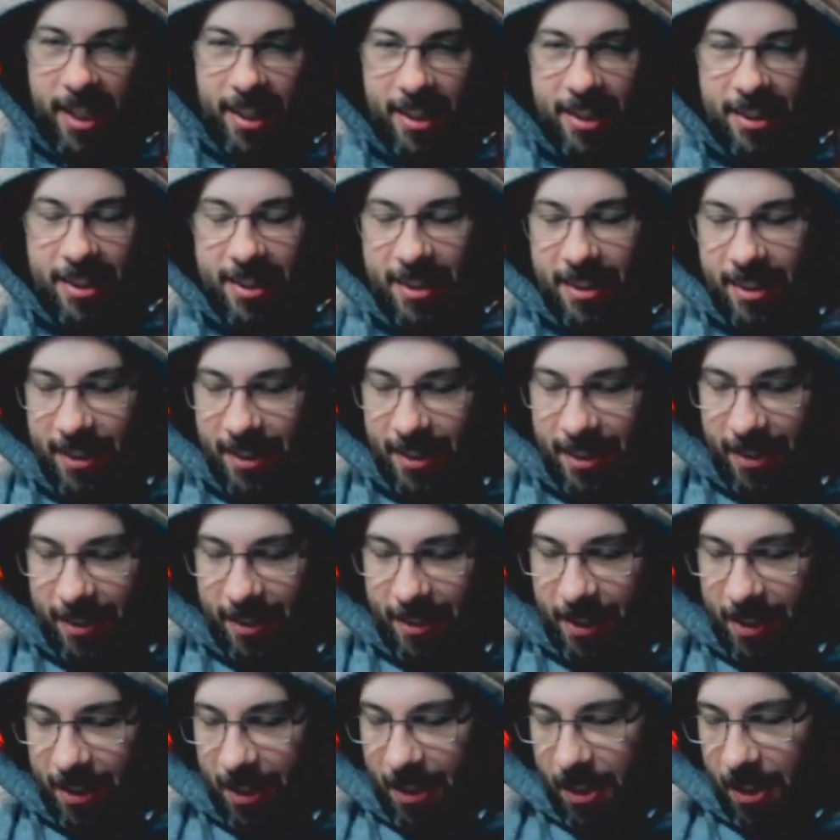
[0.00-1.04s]
I mean,
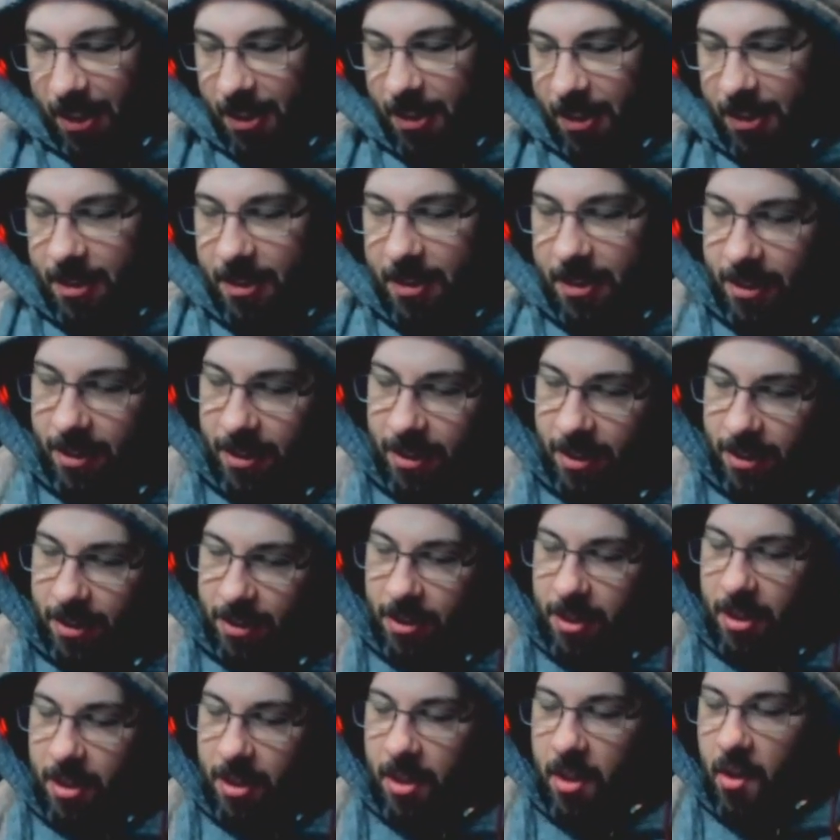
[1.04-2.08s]
it was kind of